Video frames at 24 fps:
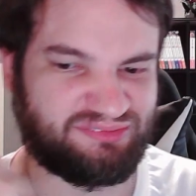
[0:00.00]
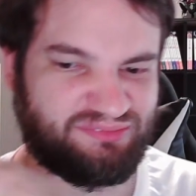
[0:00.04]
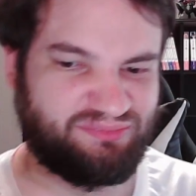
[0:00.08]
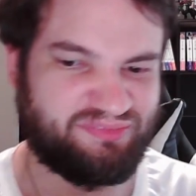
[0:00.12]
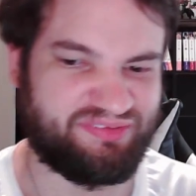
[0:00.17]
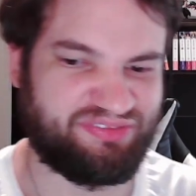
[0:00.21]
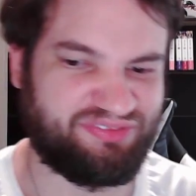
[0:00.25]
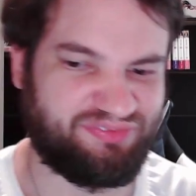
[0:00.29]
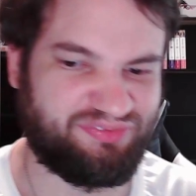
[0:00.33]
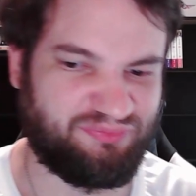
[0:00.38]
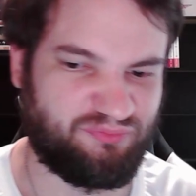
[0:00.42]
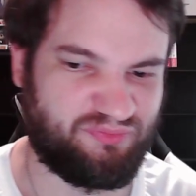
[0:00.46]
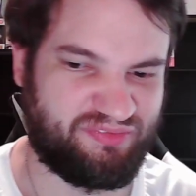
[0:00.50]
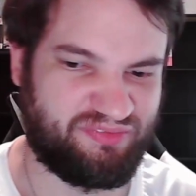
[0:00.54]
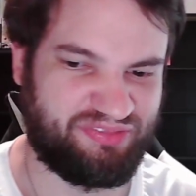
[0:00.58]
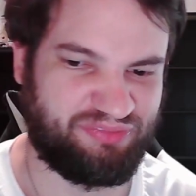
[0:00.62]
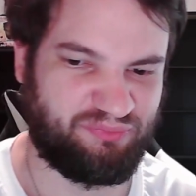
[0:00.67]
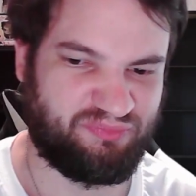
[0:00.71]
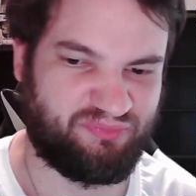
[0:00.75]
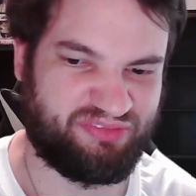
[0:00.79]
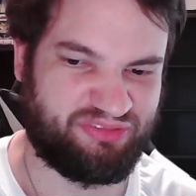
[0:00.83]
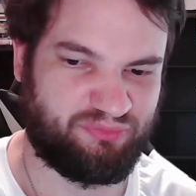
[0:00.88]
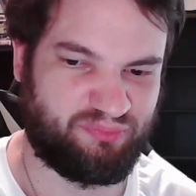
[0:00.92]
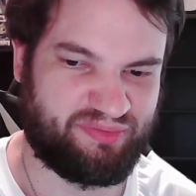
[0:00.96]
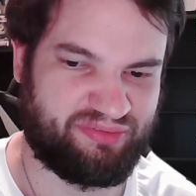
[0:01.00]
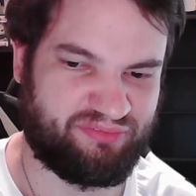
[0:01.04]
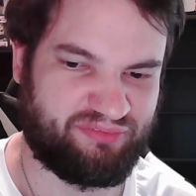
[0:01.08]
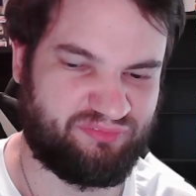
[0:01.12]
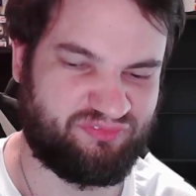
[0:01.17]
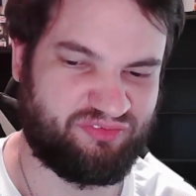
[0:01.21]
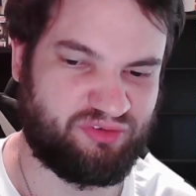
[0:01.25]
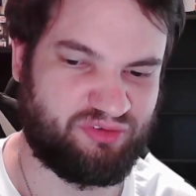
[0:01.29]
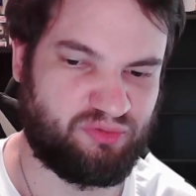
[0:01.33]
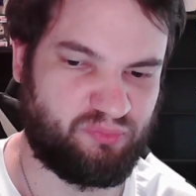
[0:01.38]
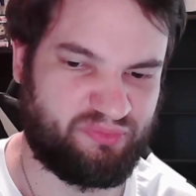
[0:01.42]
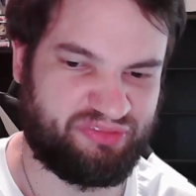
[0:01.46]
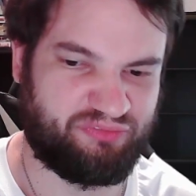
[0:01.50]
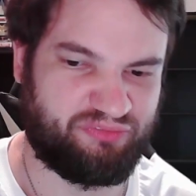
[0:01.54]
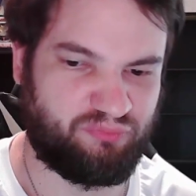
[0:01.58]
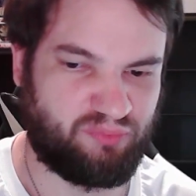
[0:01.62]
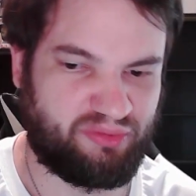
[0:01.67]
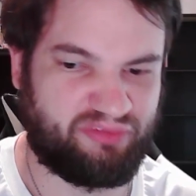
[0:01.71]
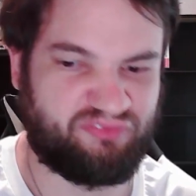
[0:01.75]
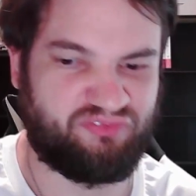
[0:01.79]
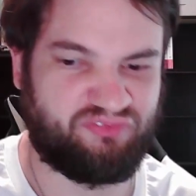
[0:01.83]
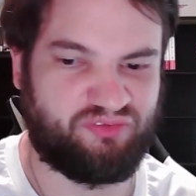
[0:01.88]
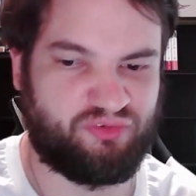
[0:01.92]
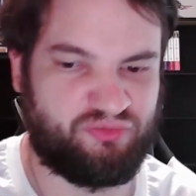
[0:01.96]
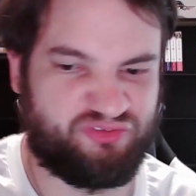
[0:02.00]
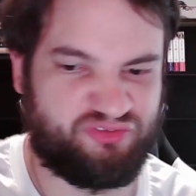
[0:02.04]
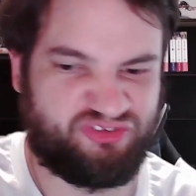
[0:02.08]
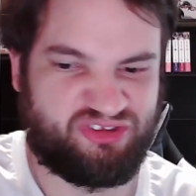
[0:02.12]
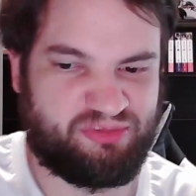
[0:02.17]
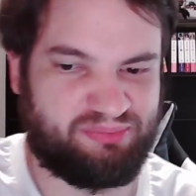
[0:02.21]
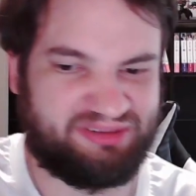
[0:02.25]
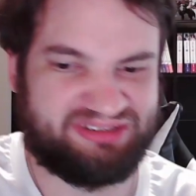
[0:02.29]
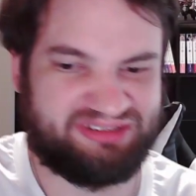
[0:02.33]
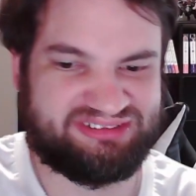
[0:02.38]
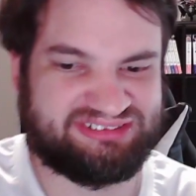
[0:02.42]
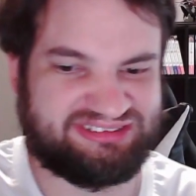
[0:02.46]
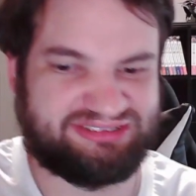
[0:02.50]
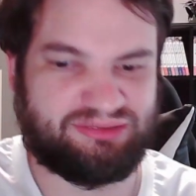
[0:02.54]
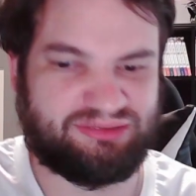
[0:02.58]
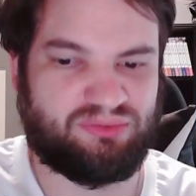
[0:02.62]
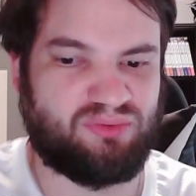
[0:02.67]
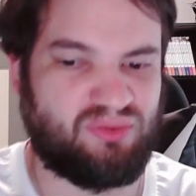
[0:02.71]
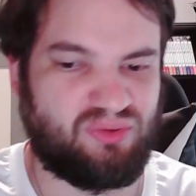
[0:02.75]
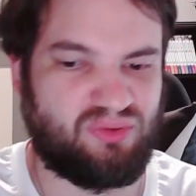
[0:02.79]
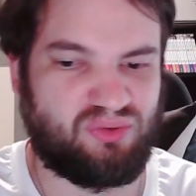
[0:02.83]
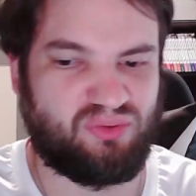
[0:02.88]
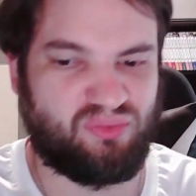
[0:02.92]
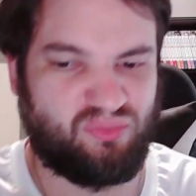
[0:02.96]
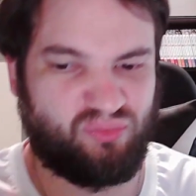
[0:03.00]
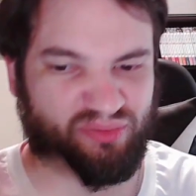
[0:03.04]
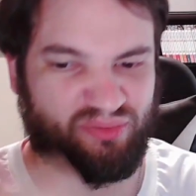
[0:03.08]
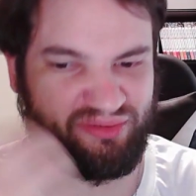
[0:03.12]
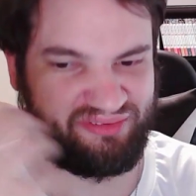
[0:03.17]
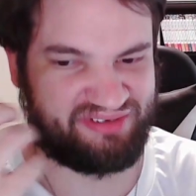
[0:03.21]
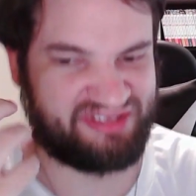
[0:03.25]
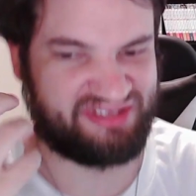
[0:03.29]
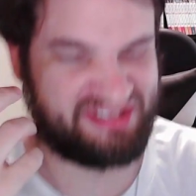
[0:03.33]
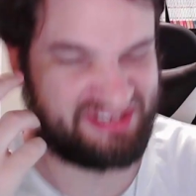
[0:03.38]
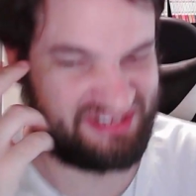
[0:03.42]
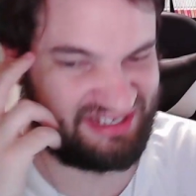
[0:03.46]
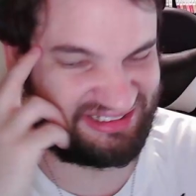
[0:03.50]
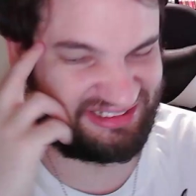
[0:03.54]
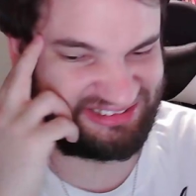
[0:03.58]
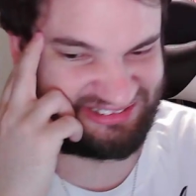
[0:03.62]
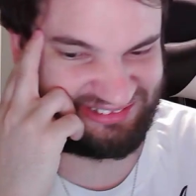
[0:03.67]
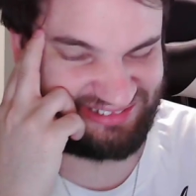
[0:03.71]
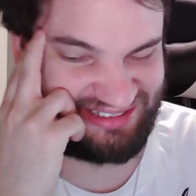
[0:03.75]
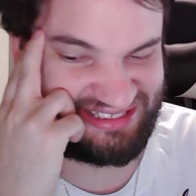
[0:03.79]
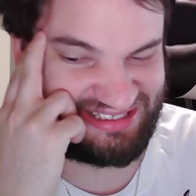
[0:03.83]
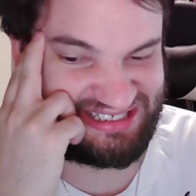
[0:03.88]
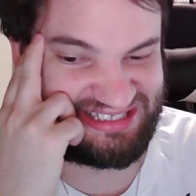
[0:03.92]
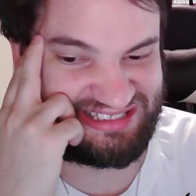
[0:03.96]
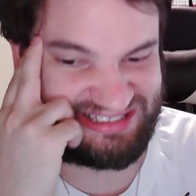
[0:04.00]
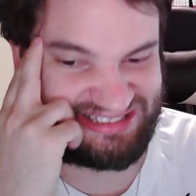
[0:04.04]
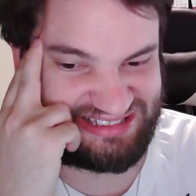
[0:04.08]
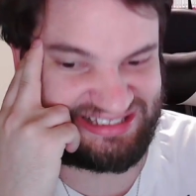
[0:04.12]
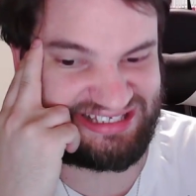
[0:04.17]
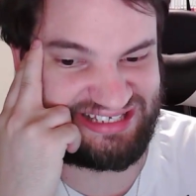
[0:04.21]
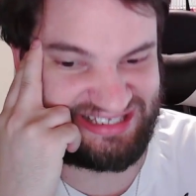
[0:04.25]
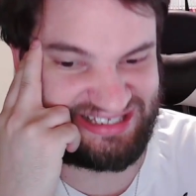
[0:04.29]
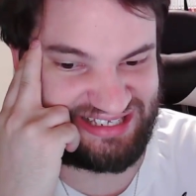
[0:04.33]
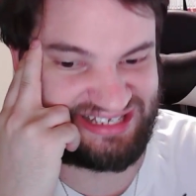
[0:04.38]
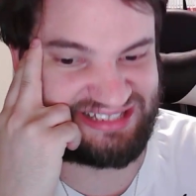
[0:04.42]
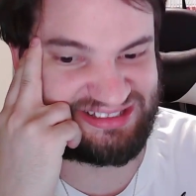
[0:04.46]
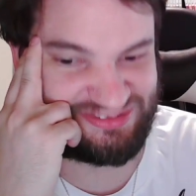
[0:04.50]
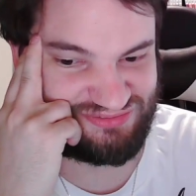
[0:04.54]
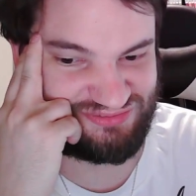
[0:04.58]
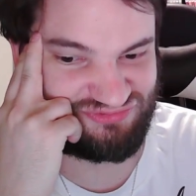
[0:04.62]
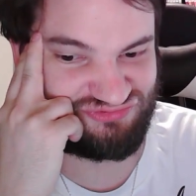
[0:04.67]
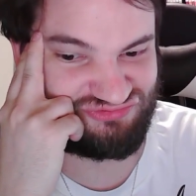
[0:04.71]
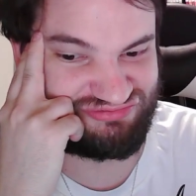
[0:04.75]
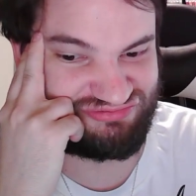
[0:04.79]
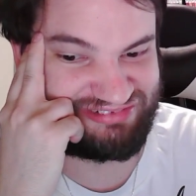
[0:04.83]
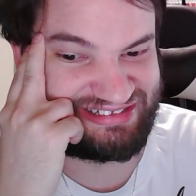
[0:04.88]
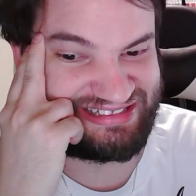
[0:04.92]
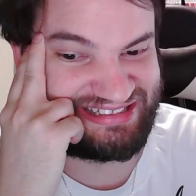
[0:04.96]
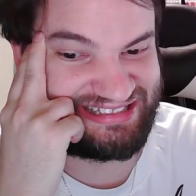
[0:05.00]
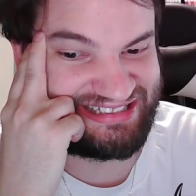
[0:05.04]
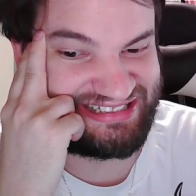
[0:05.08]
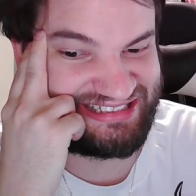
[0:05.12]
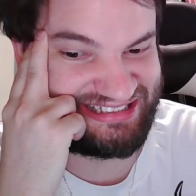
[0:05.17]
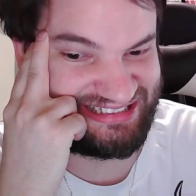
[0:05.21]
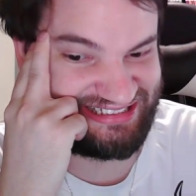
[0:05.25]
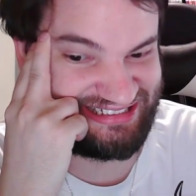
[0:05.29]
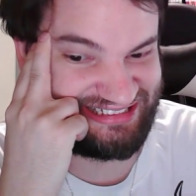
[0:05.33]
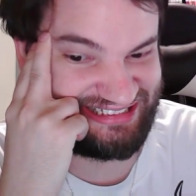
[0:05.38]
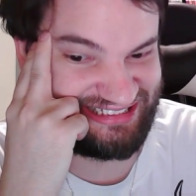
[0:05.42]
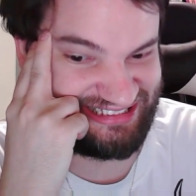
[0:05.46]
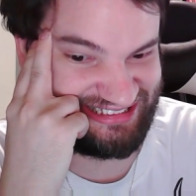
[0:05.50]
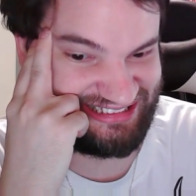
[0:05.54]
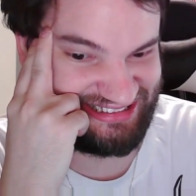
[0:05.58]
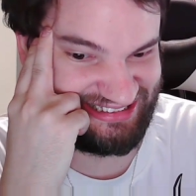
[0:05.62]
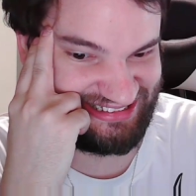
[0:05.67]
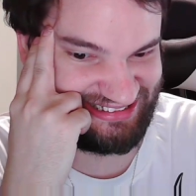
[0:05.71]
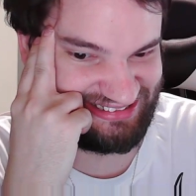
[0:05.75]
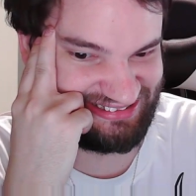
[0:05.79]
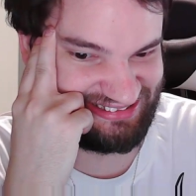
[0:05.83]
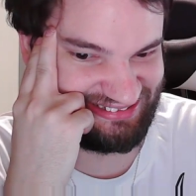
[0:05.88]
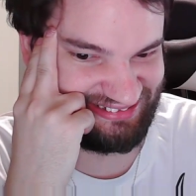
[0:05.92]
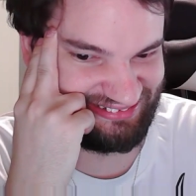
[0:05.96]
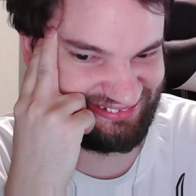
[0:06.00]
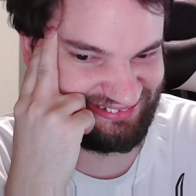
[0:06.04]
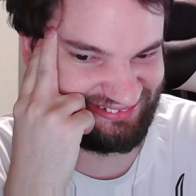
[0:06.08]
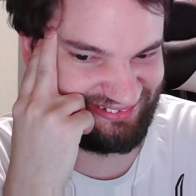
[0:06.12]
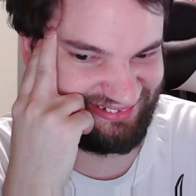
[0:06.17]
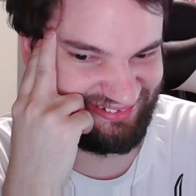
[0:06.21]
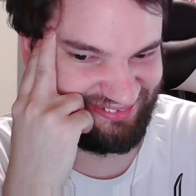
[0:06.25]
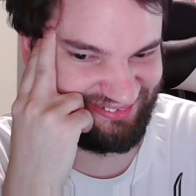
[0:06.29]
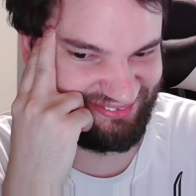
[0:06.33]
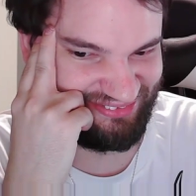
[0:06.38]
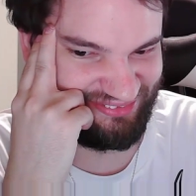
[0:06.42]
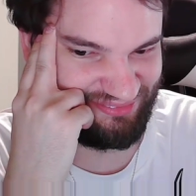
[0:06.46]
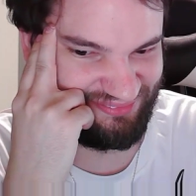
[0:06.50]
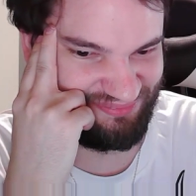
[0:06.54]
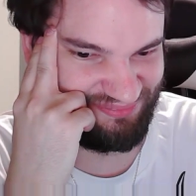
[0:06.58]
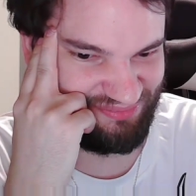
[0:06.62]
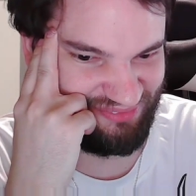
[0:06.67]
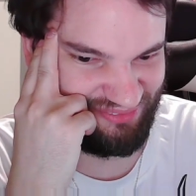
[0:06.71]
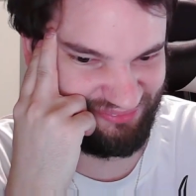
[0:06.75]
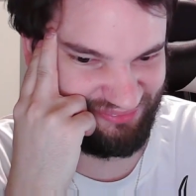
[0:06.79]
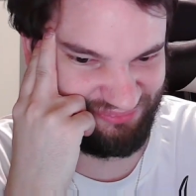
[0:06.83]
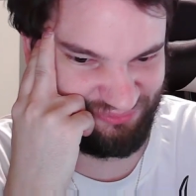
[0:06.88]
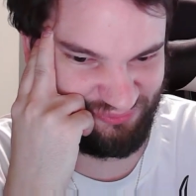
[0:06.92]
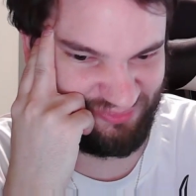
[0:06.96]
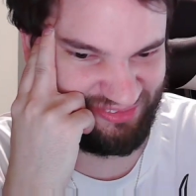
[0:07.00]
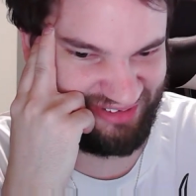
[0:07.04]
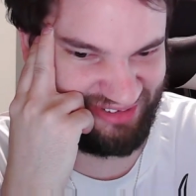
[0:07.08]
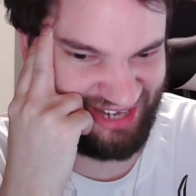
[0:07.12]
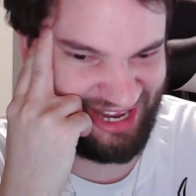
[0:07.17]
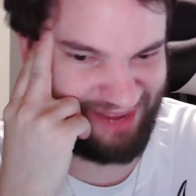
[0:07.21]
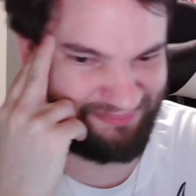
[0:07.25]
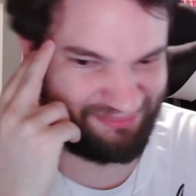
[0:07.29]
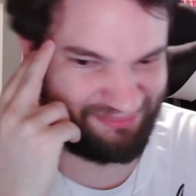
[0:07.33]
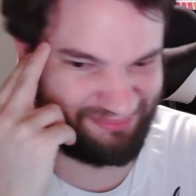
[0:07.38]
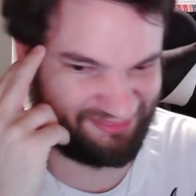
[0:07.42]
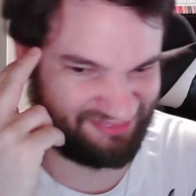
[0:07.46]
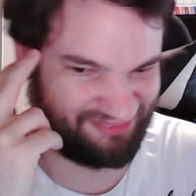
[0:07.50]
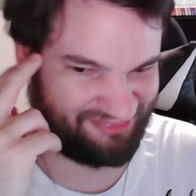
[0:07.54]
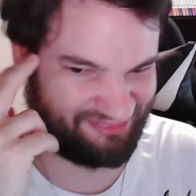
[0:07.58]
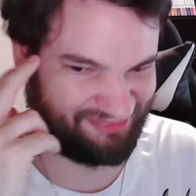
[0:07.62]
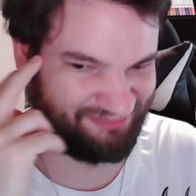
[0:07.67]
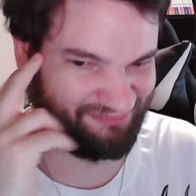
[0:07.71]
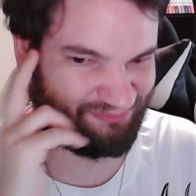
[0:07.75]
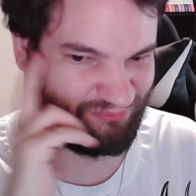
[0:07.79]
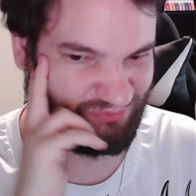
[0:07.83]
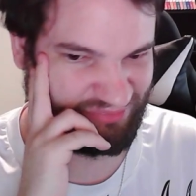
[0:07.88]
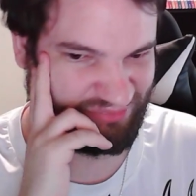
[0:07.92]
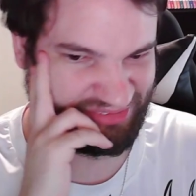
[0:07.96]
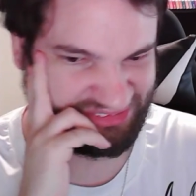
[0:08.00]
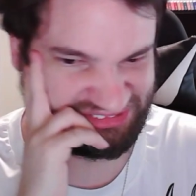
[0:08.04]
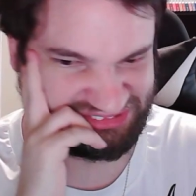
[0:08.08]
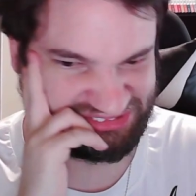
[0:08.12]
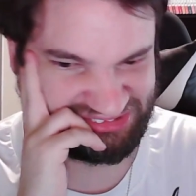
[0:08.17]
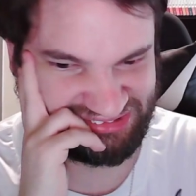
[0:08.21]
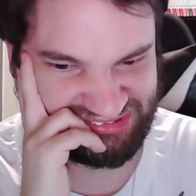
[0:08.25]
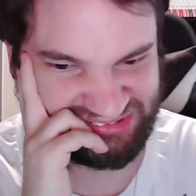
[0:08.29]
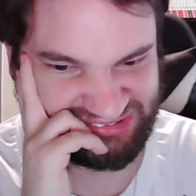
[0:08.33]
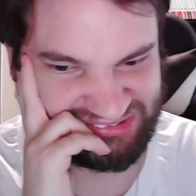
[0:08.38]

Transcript: with with with the Rutherford with the Rutherford siblings as a whole, where he gets like he gets really sadistic on on the on what happened to them, which